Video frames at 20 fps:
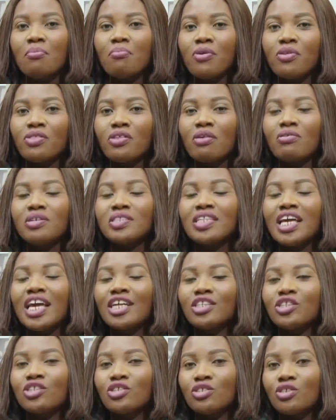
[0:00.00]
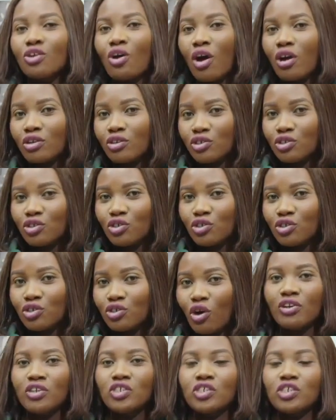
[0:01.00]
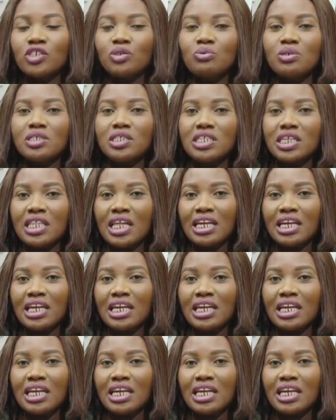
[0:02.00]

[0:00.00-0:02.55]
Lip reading: But there is a touch of ingenuity